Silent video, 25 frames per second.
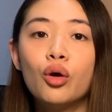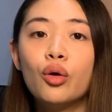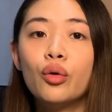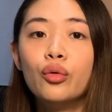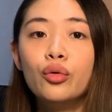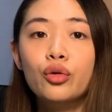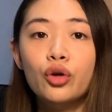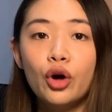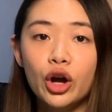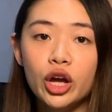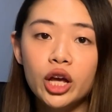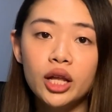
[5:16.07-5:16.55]

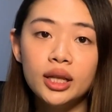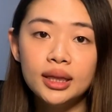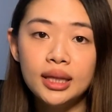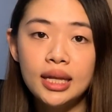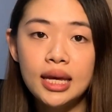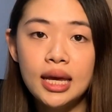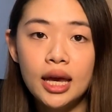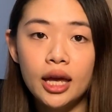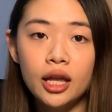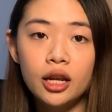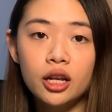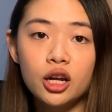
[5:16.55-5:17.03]

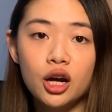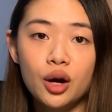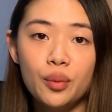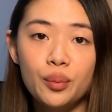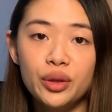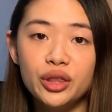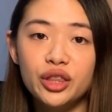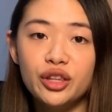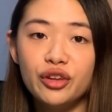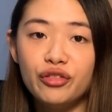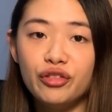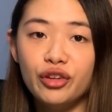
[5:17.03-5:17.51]
Royalty income
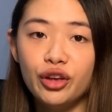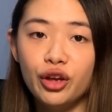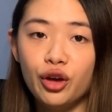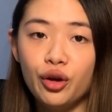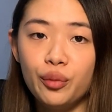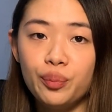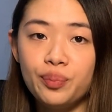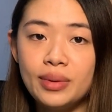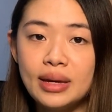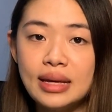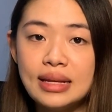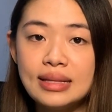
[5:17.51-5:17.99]
in the
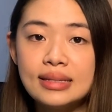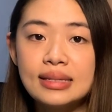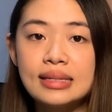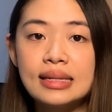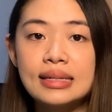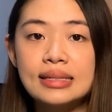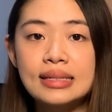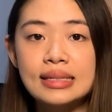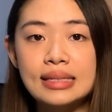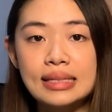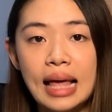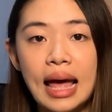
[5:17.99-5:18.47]
Philippines
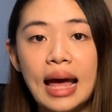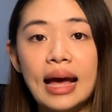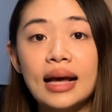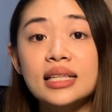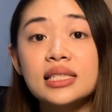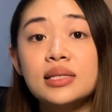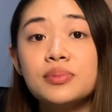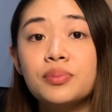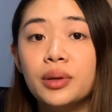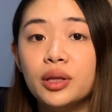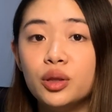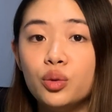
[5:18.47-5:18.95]
is
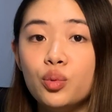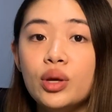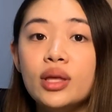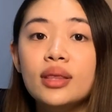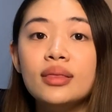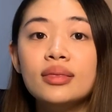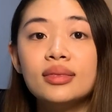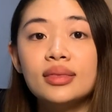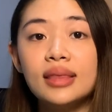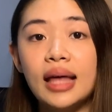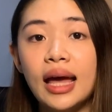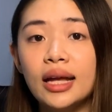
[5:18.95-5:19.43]
taxed
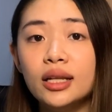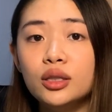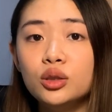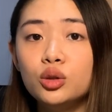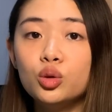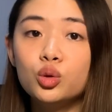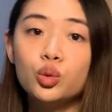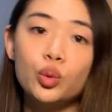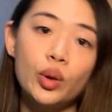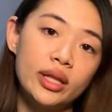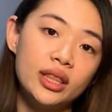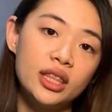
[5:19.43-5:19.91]
between 10 to
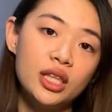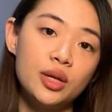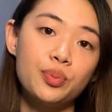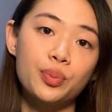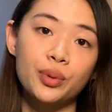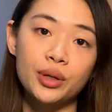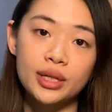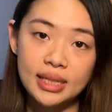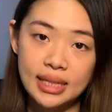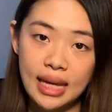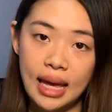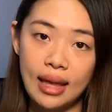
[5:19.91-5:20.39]
20
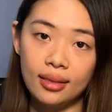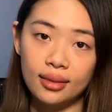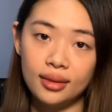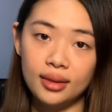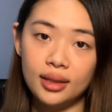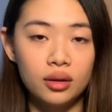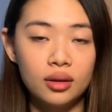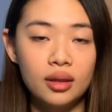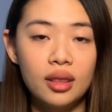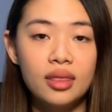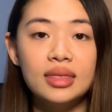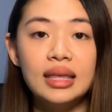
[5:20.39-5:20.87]
percent.
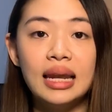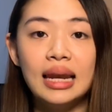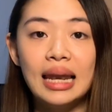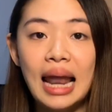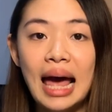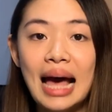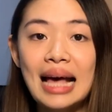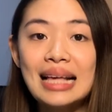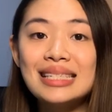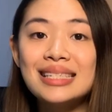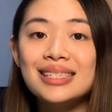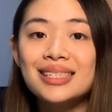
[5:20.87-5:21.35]
The
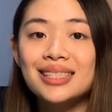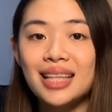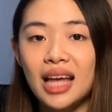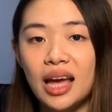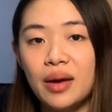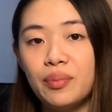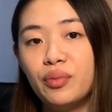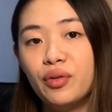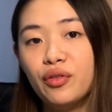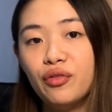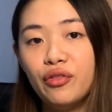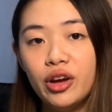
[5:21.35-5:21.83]
last
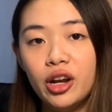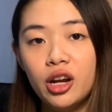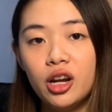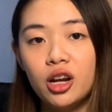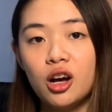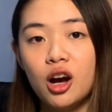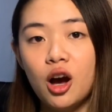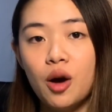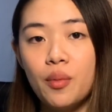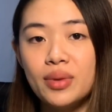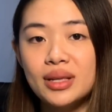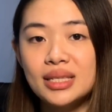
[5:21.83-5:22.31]
type of
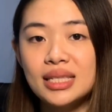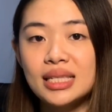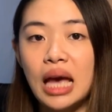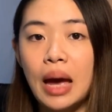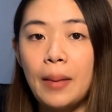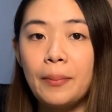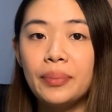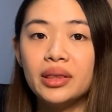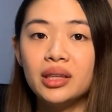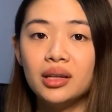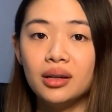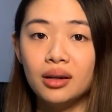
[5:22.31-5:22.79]
income is
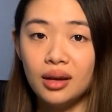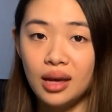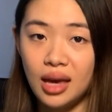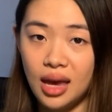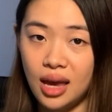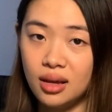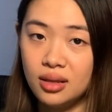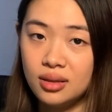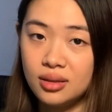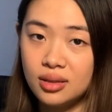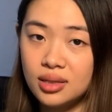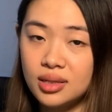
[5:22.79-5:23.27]
capital
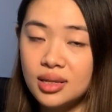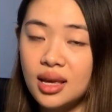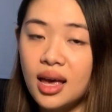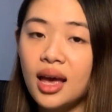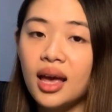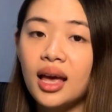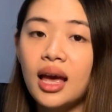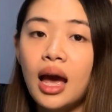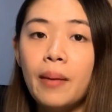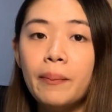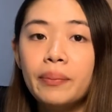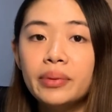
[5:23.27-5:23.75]
gains.
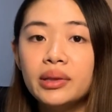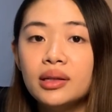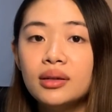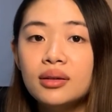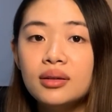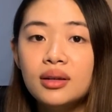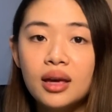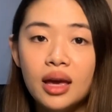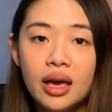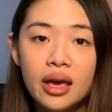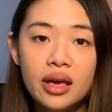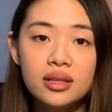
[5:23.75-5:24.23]

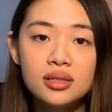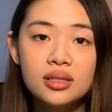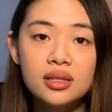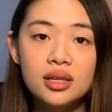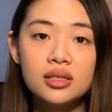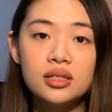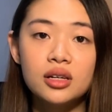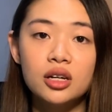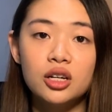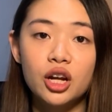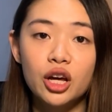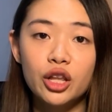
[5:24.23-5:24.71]
Capital gains
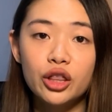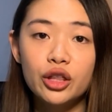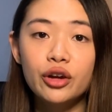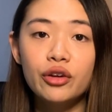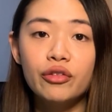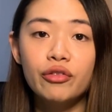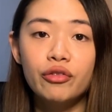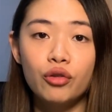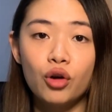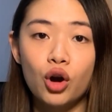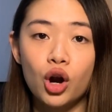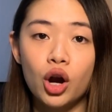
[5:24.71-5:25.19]
is
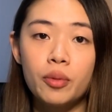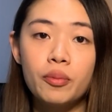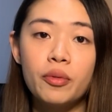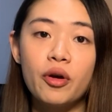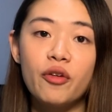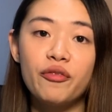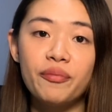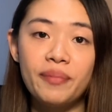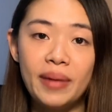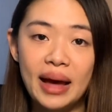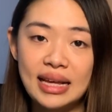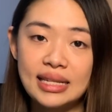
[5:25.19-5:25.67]
another form
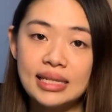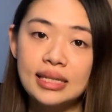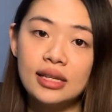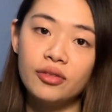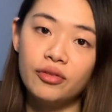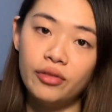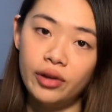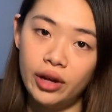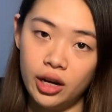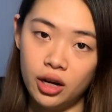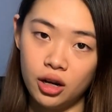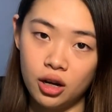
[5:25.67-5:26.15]
of
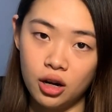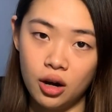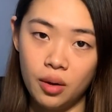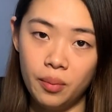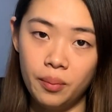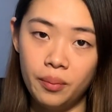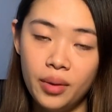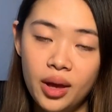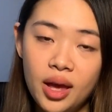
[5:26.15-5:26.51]
passive income.